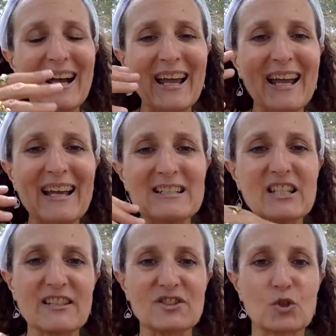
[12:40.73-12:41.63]
And
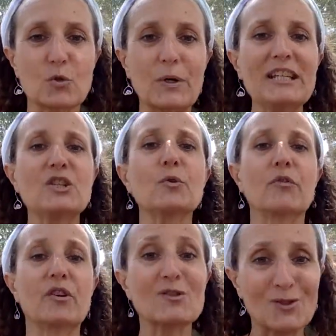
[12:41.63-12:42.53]
yes, they're great
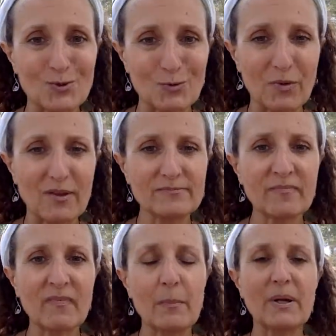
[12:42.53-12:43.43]
universal truth,
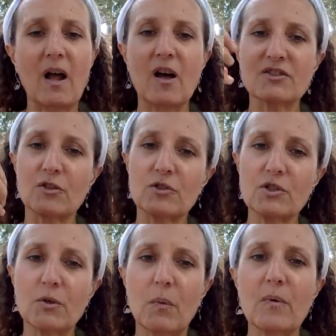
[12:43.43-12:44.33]
but also
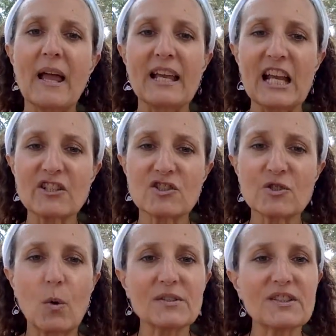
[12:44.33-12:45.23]
too, each
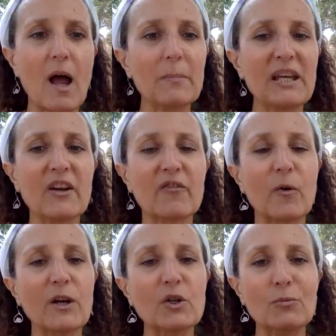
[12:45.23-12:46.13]
soul has come here for
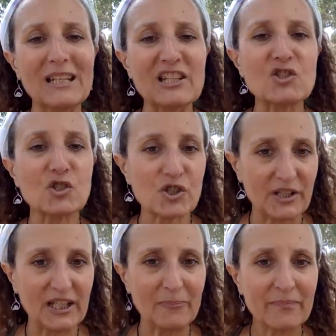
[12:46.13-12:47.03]
a unique
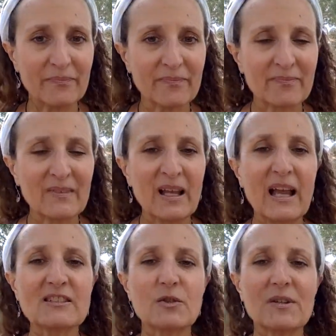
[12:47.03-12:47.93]
journey.
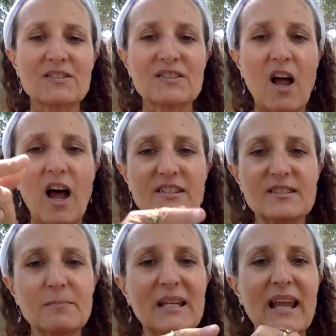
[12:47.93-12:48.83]
And so this is us
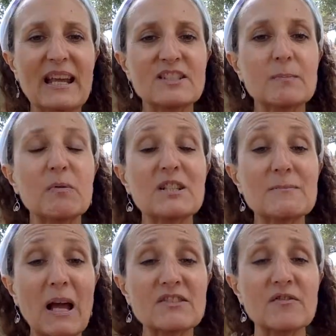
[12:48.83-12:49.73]
being asked to be
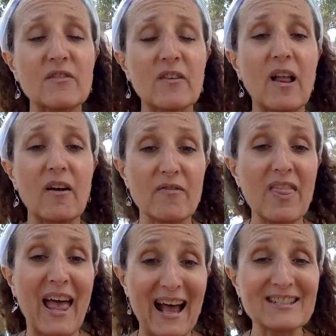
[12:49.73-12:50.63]
respectful of
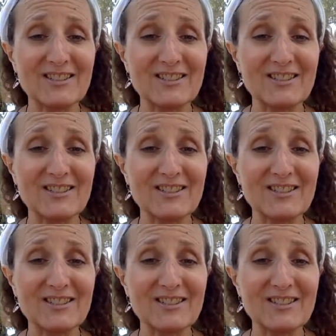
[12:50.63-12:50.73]
that.